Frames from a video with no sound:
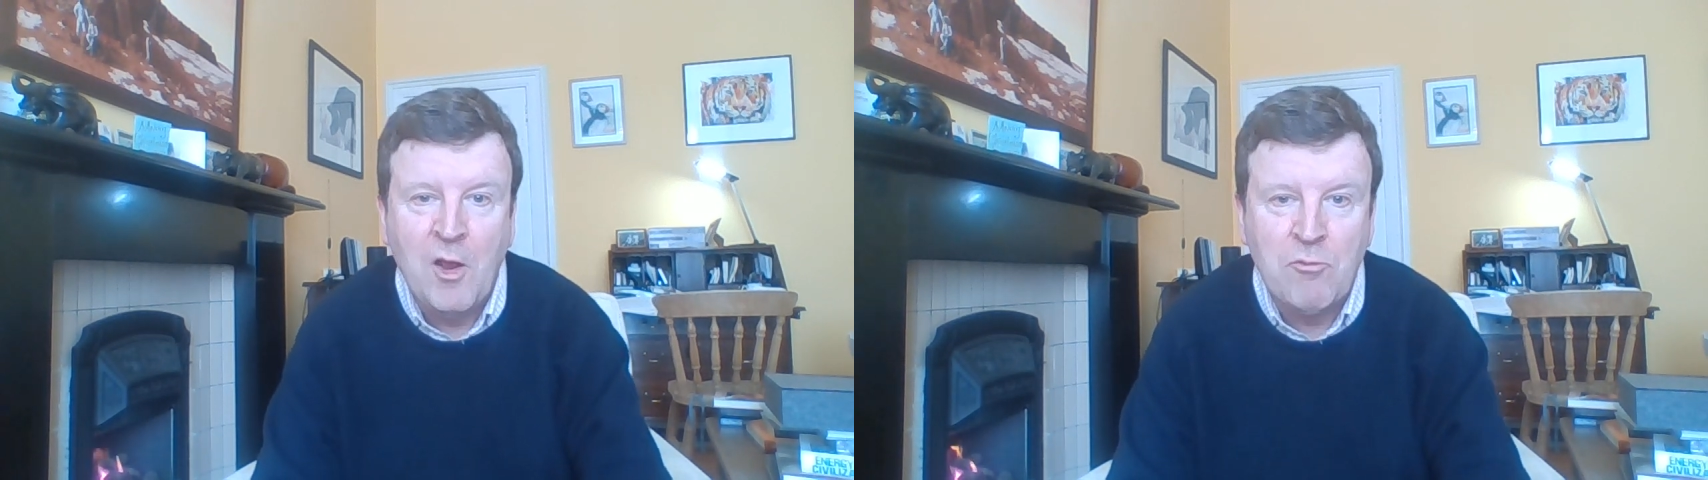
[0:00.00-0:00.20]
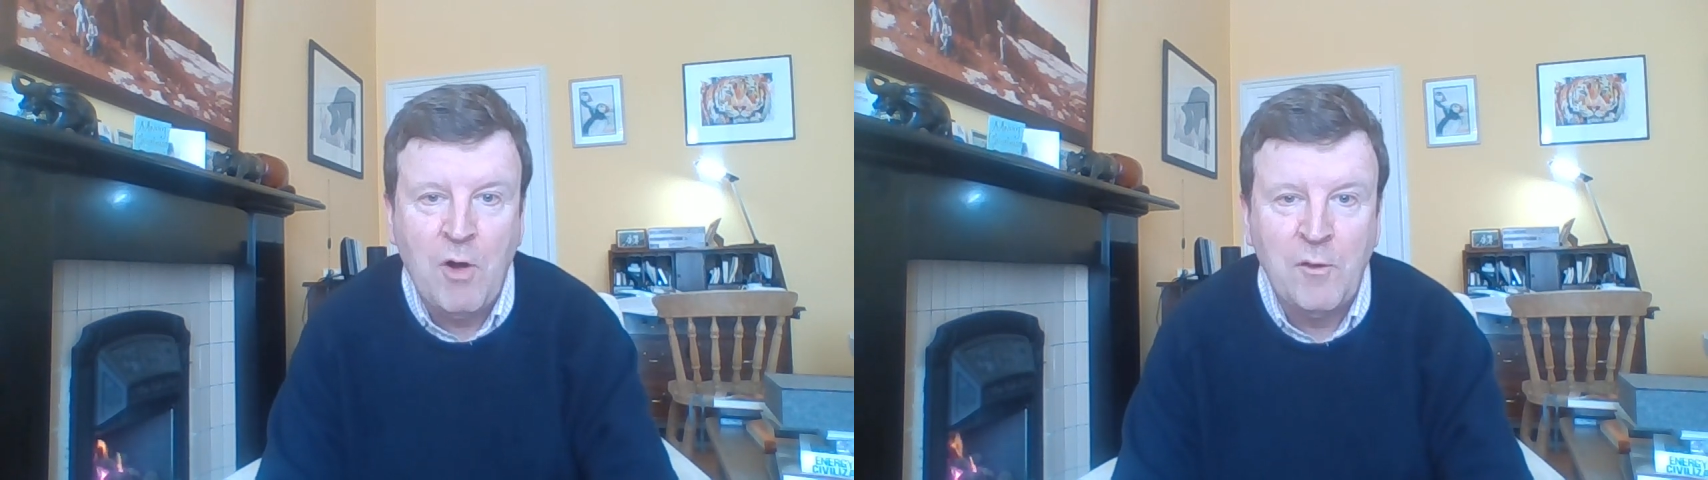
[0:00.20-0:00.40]

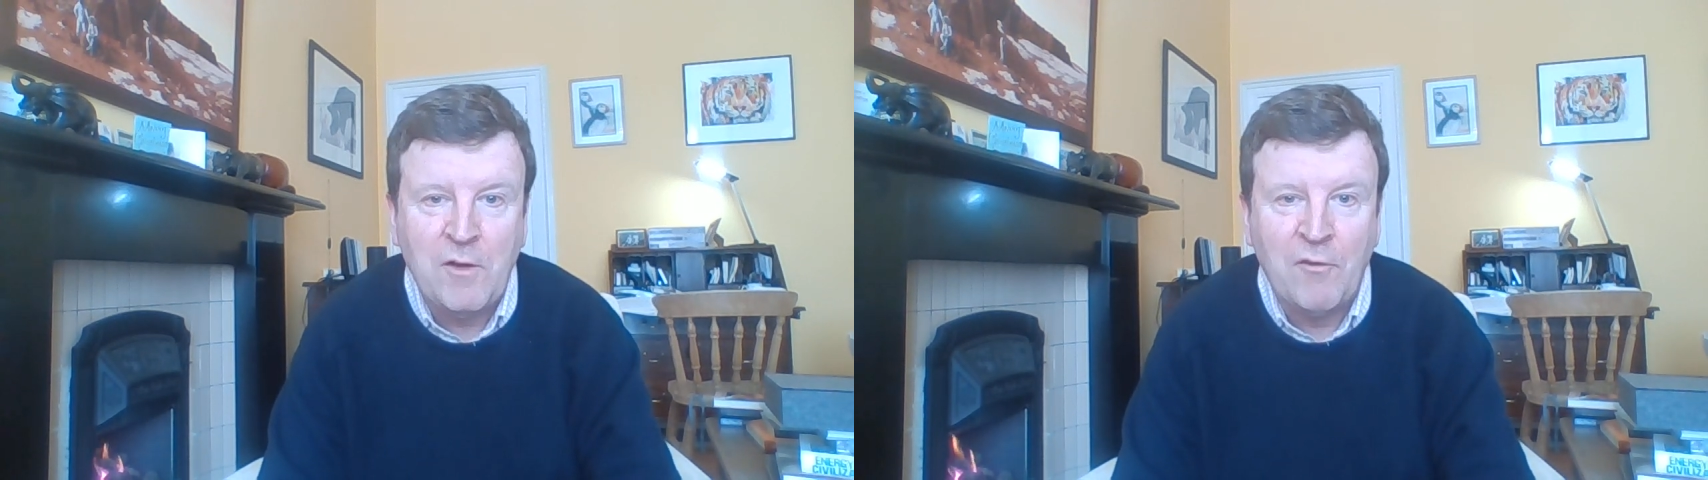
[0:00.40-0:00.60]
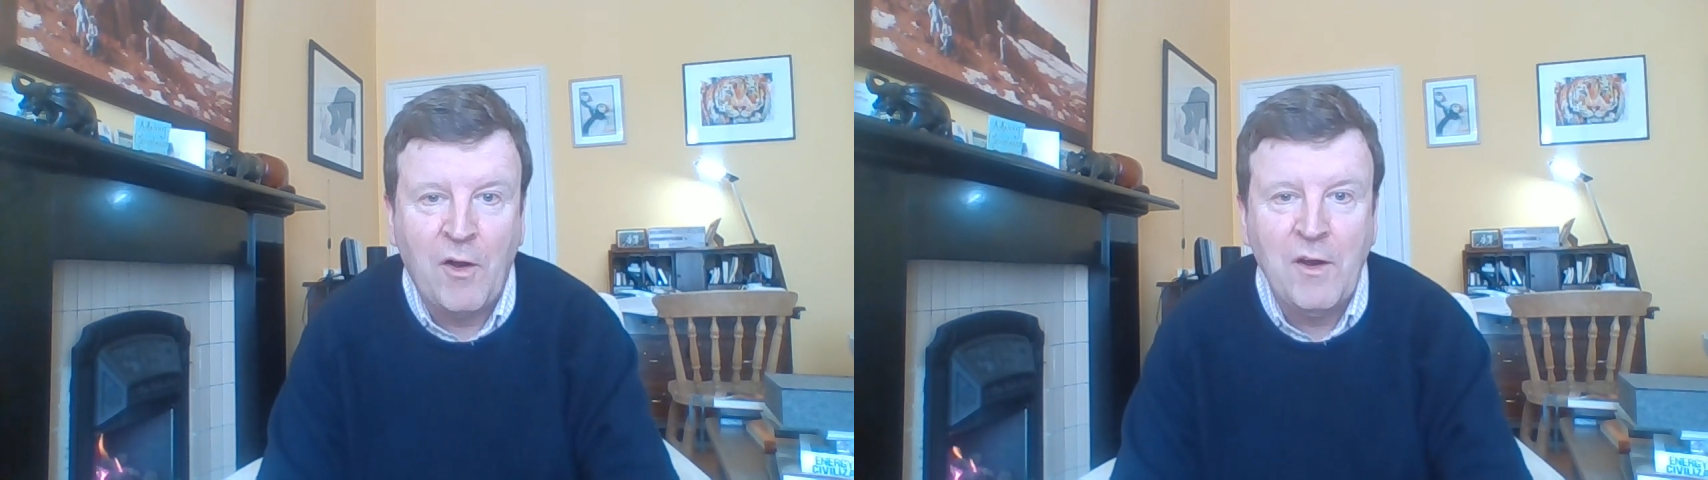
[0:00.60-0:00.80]
wrote
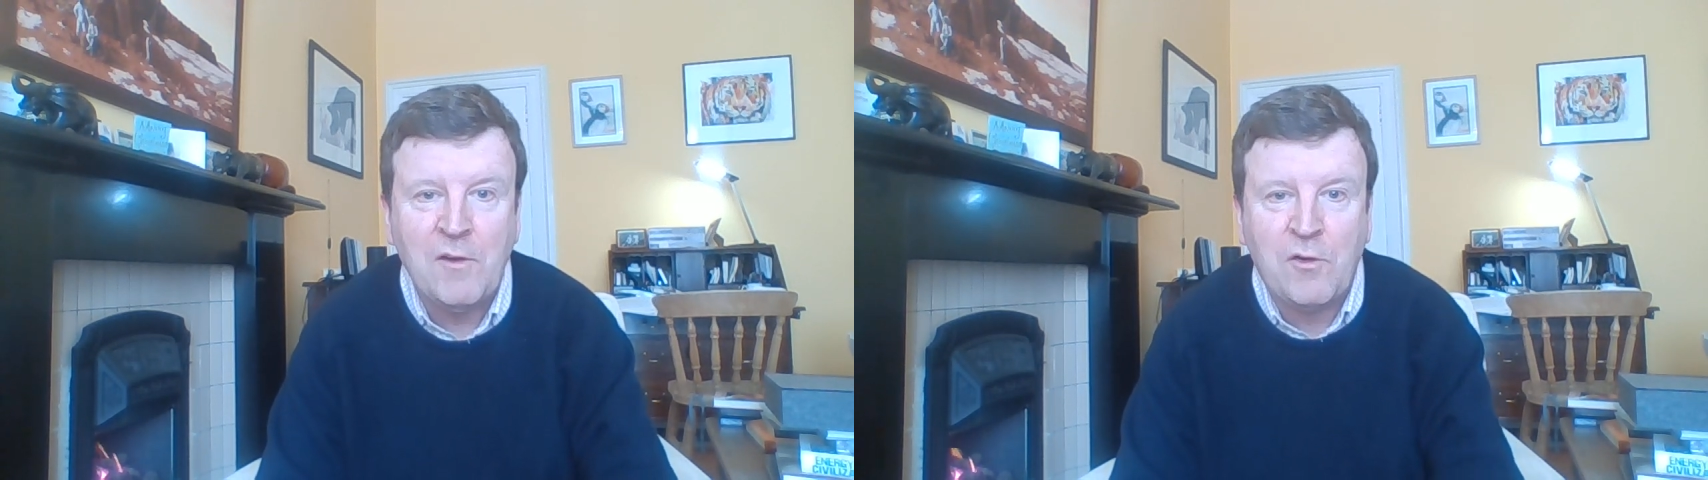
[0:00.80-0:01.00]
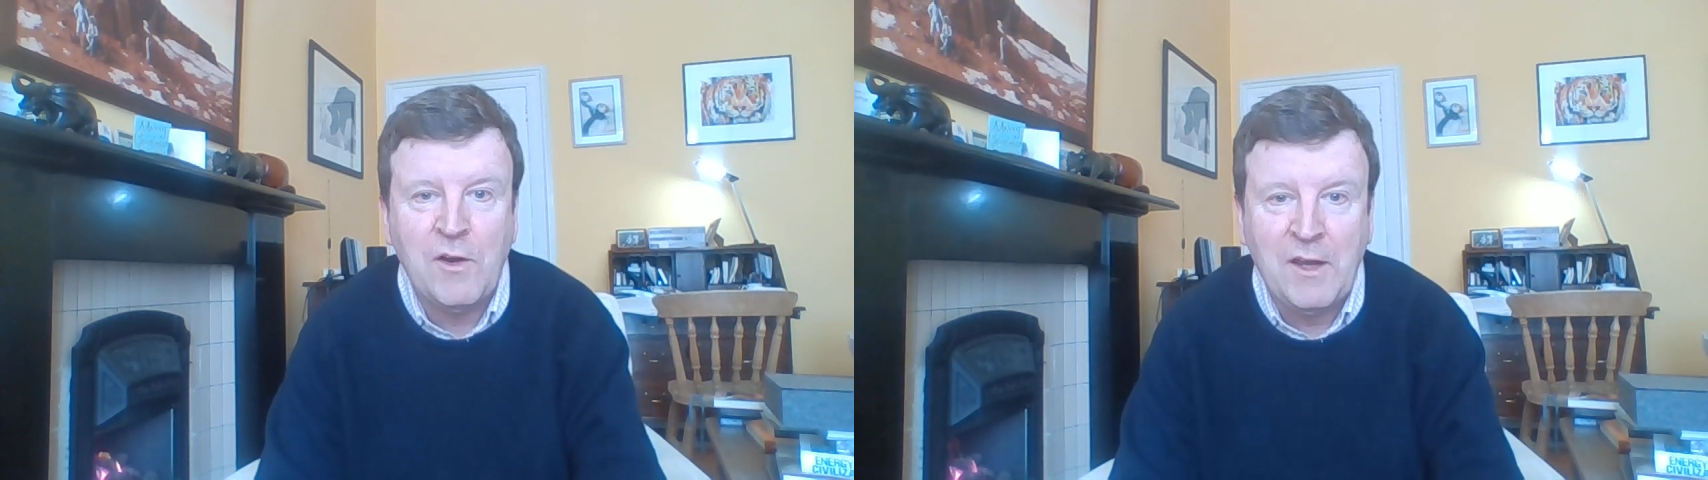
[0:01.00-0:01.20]
a very
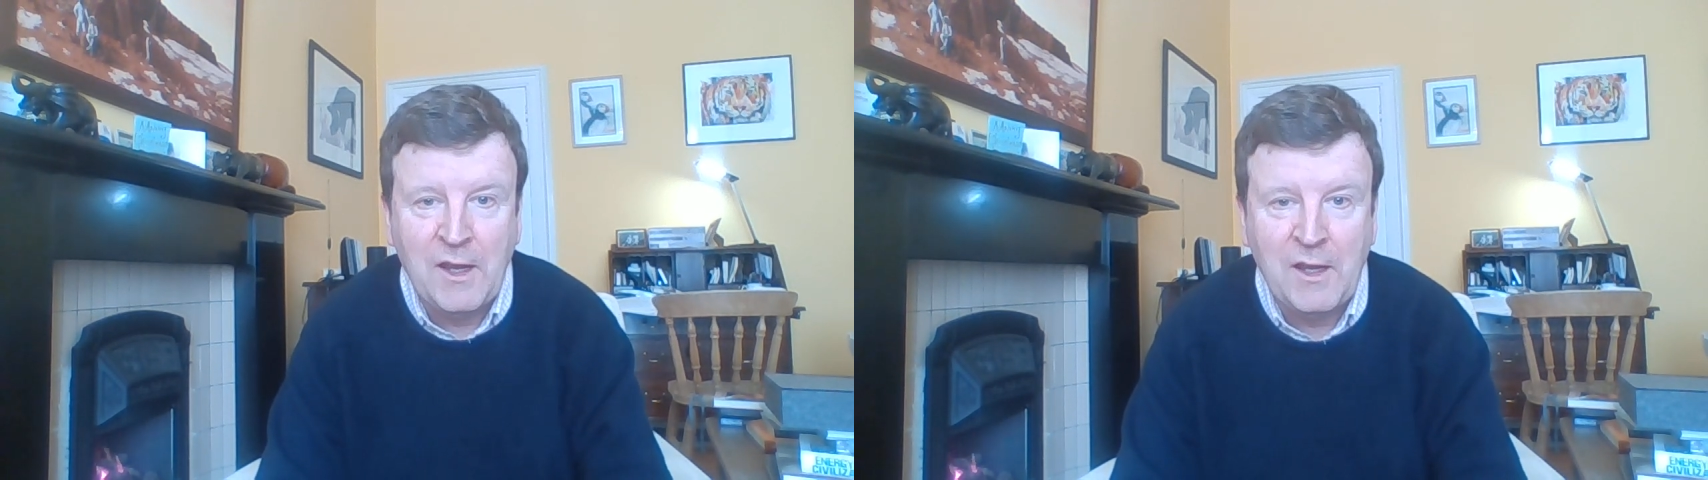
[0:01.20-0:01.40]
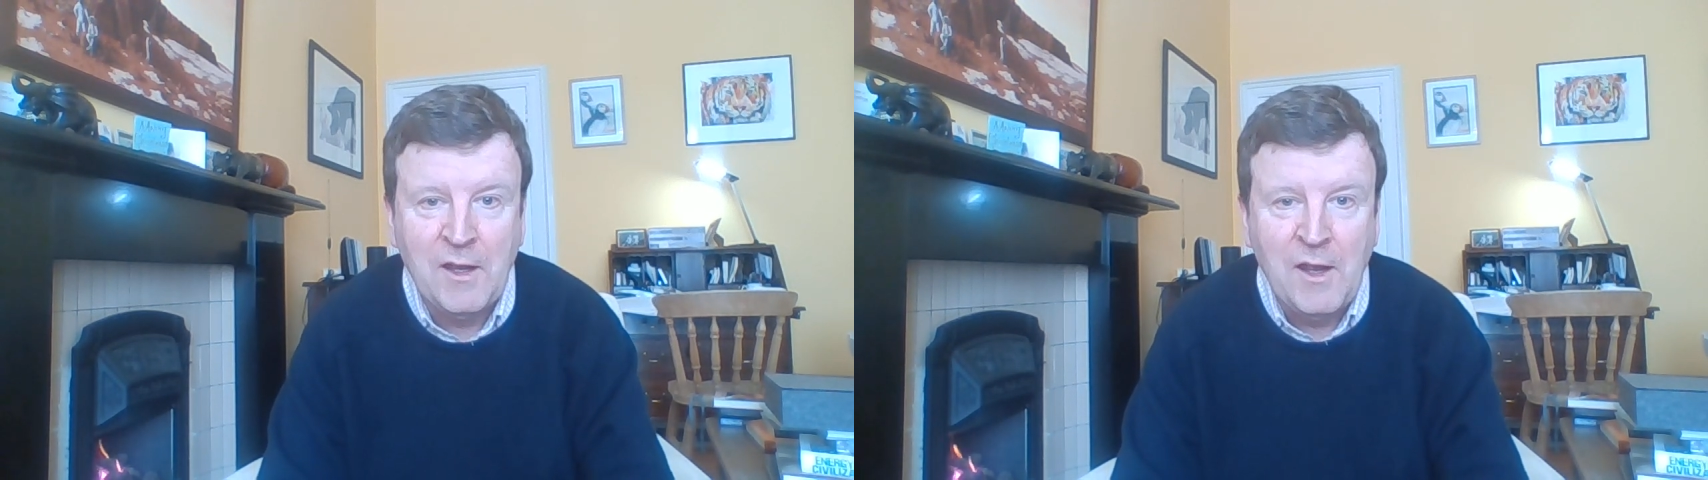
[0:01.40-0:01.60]

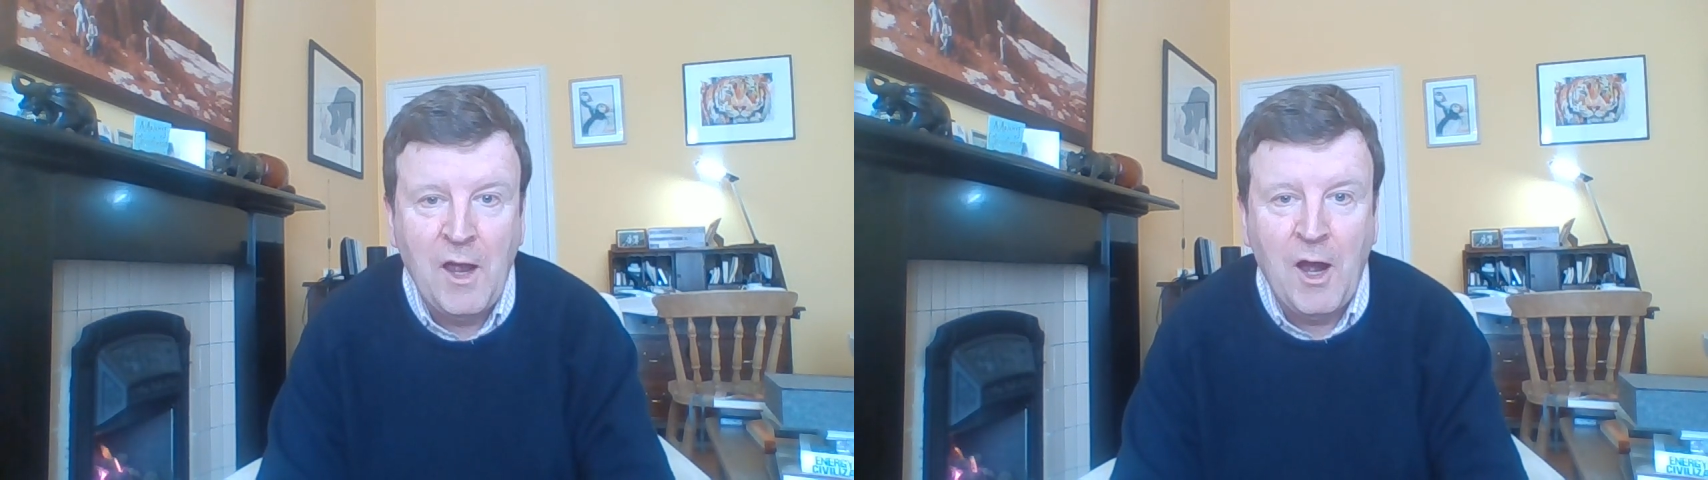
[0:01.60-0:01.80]
intriguing